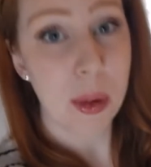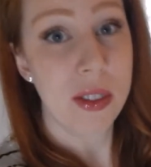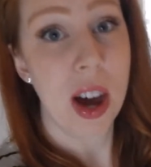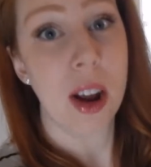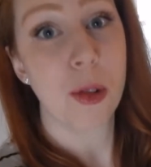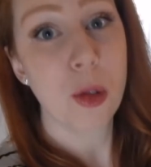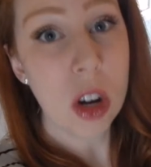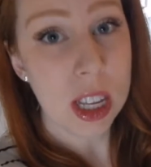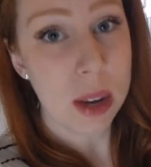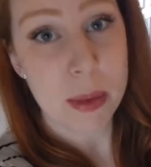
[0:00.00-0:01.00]
We've got a
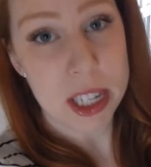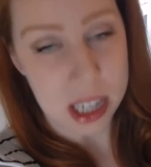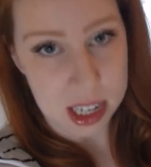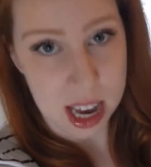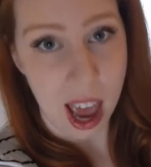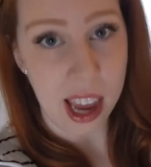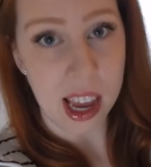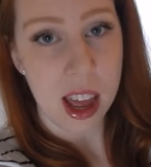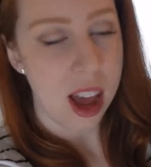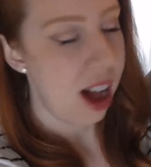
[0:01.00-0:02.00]
really busy day
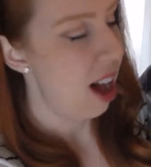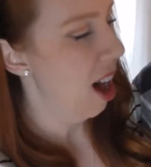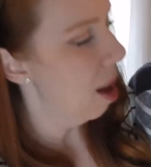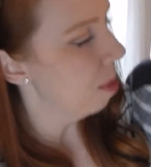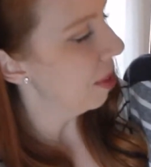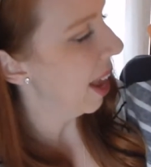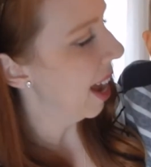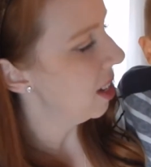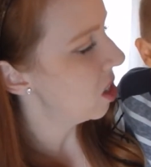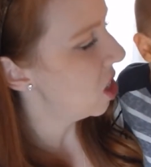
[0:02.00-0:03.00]
um,
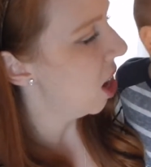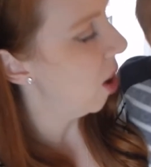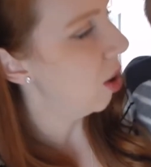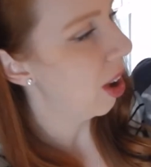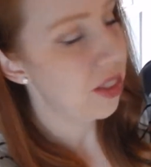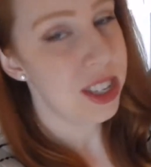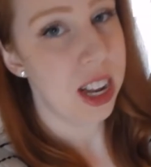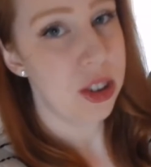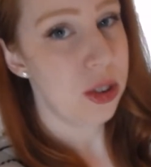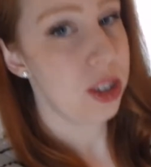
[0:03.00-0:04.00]
planned, so you'll have to
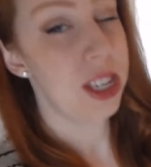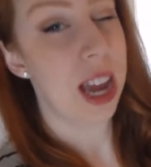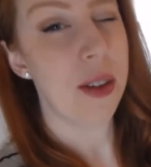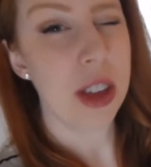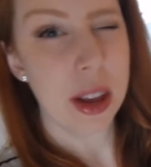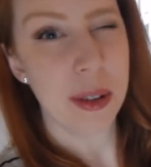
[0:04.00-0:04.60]
stay tuned to see everything